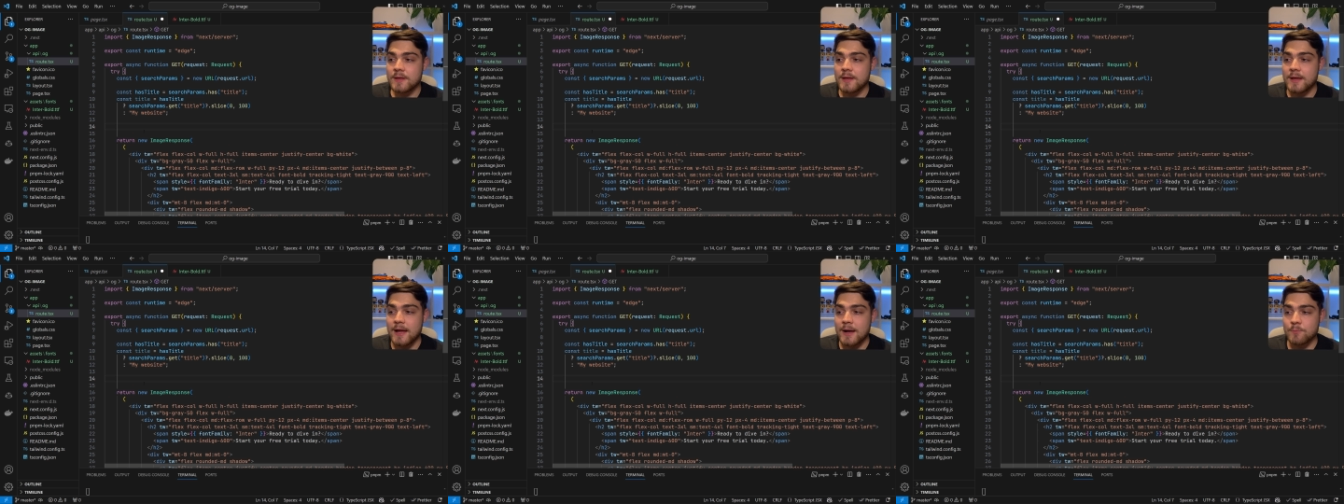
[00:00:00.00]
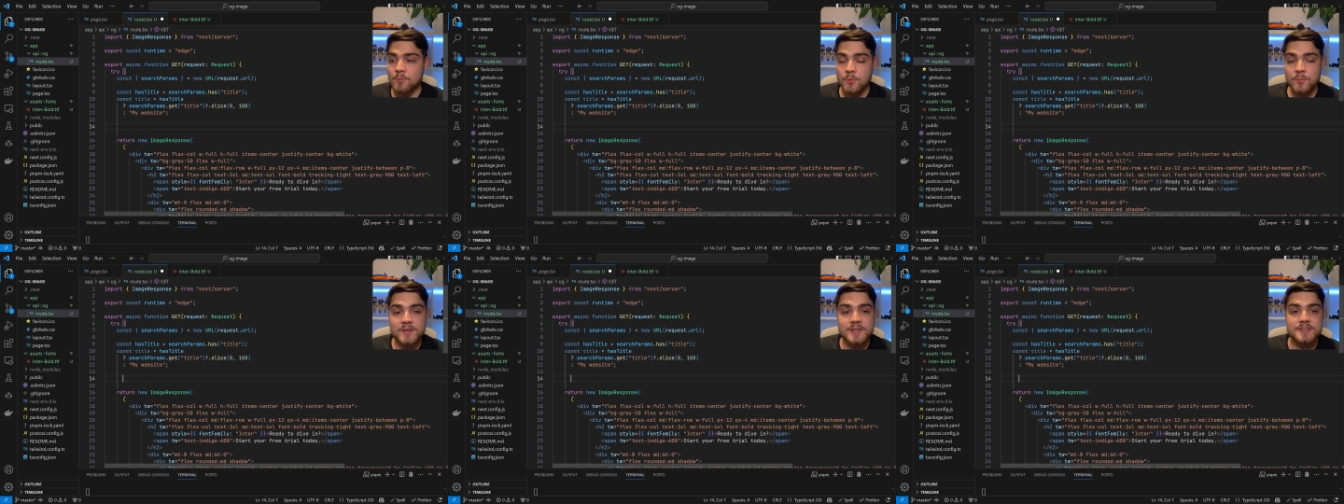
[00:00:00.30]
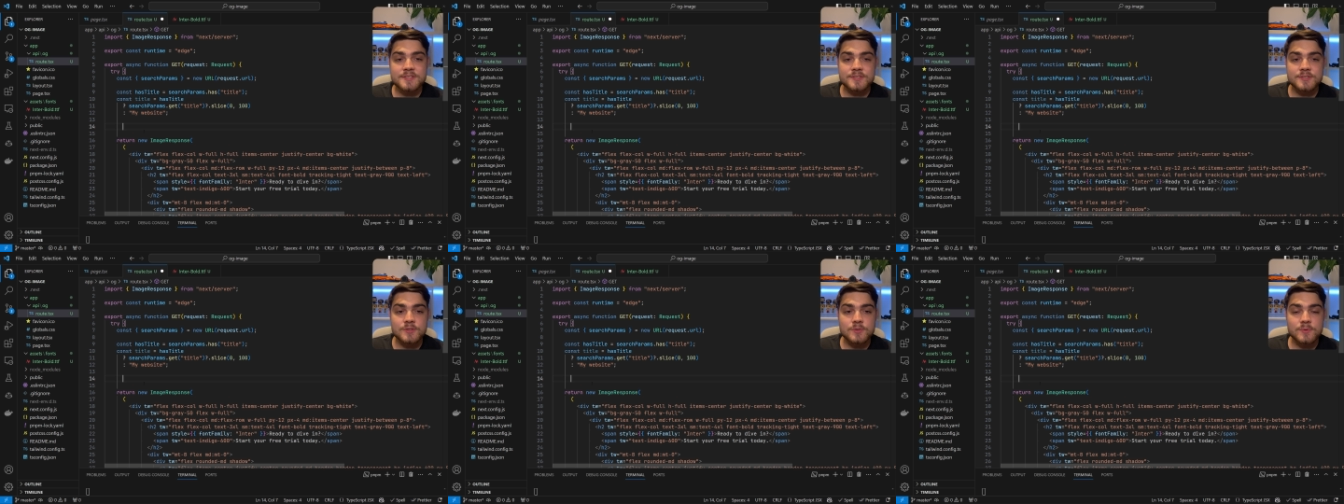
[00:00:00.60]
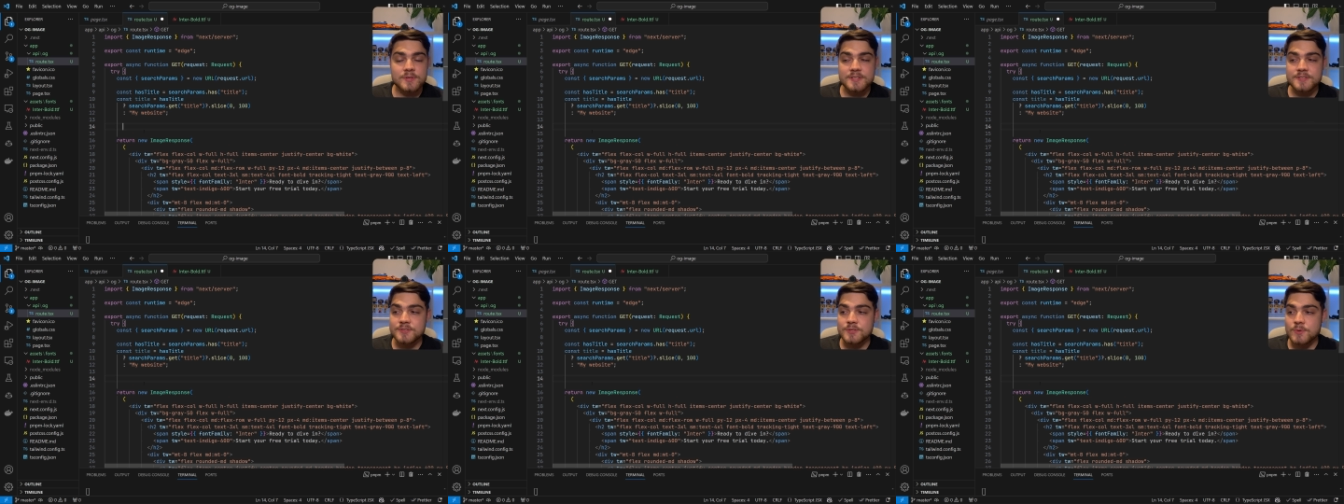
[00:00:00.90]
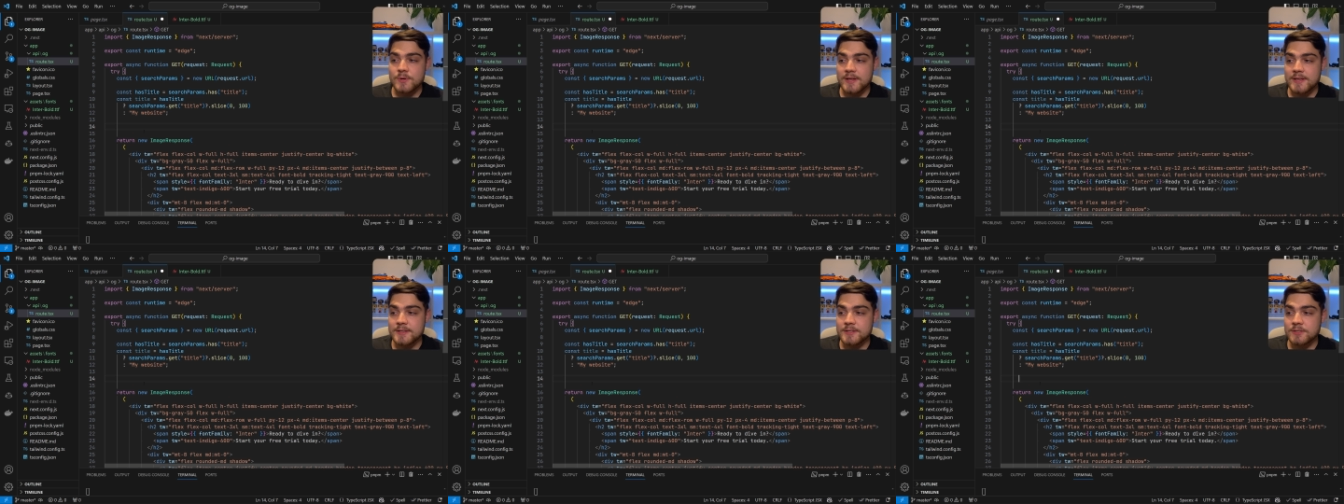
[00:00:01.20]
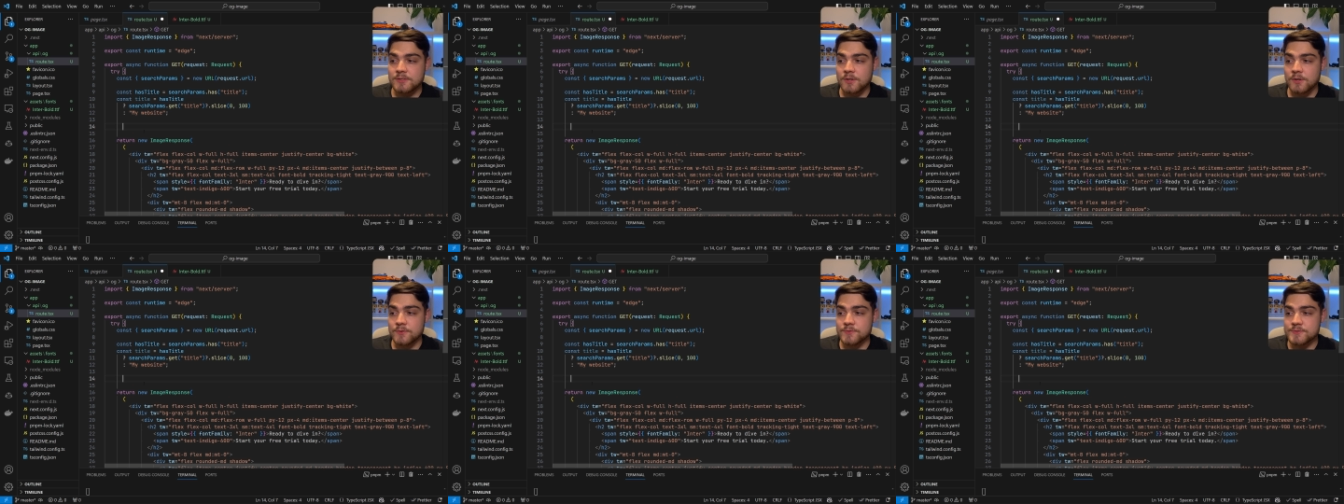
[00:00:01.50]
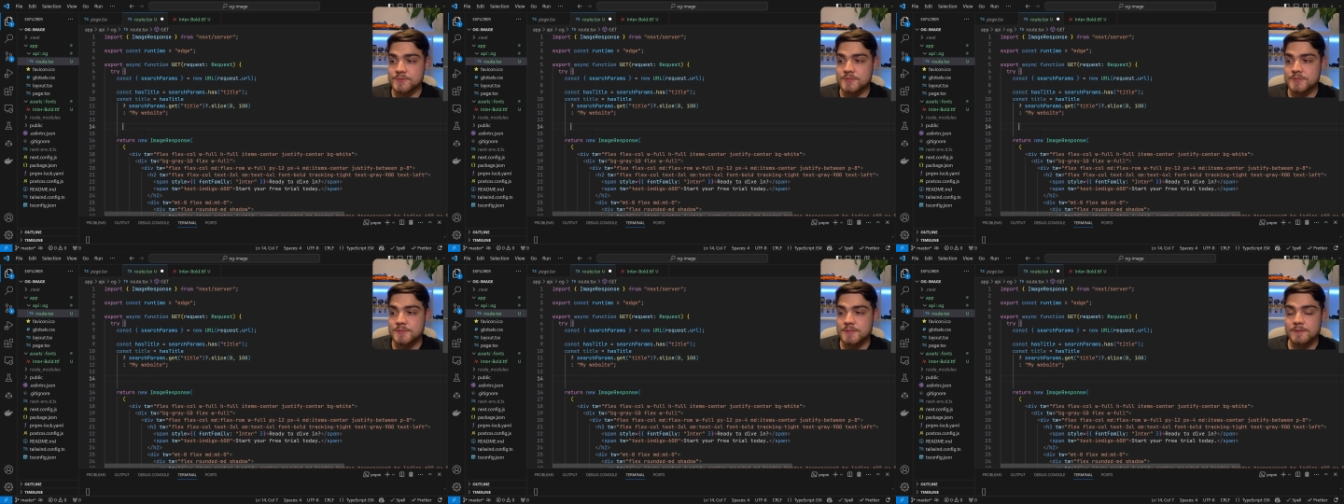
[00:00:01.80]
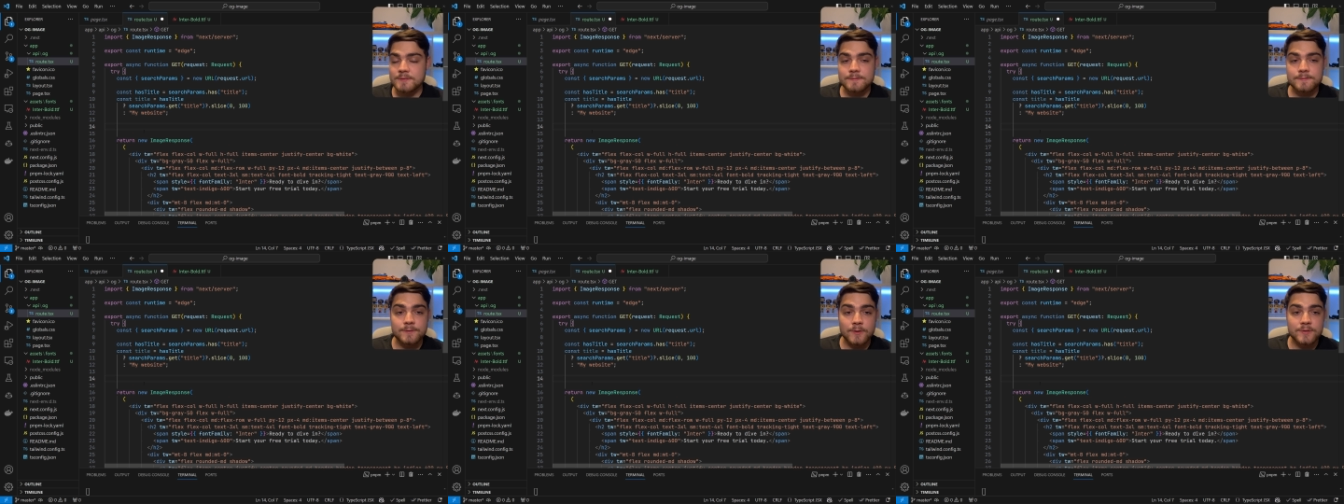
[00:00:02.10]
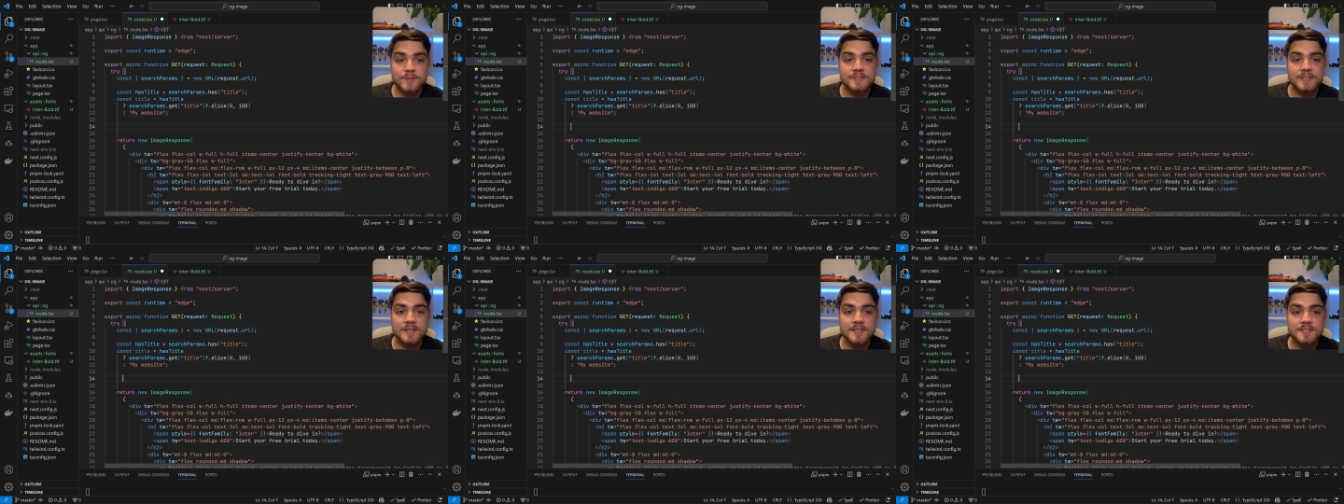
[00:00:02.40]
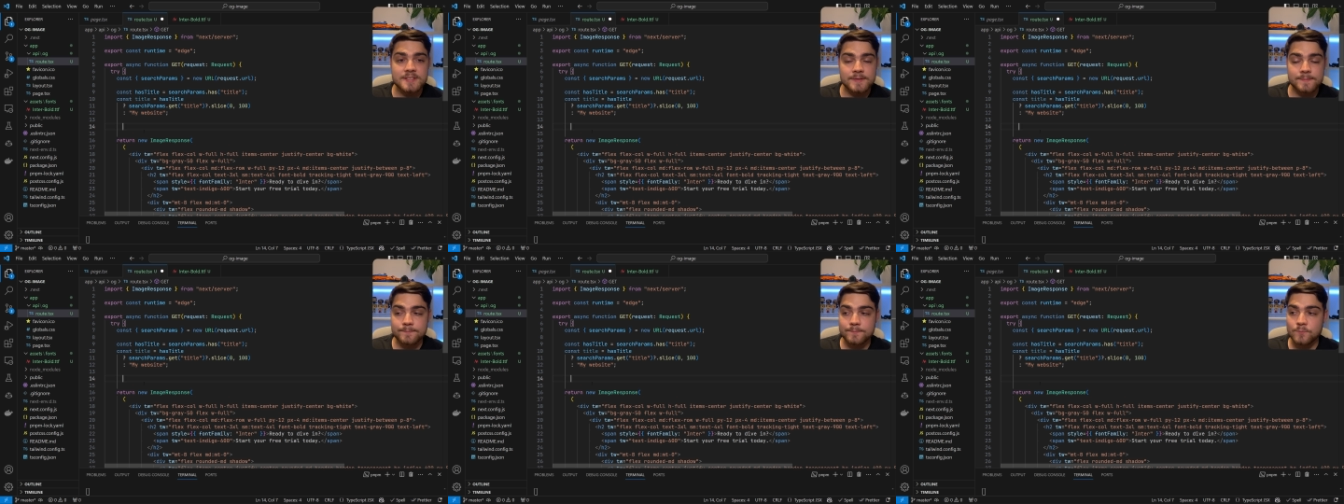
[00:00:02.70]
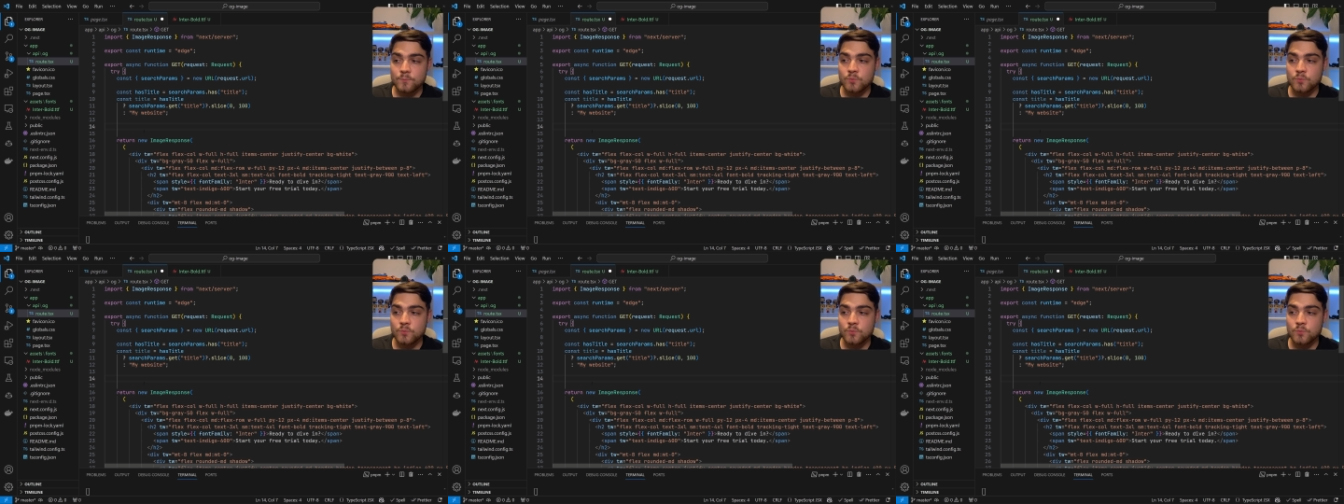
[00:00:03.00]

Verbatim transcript: And what we need to do is do a const font data.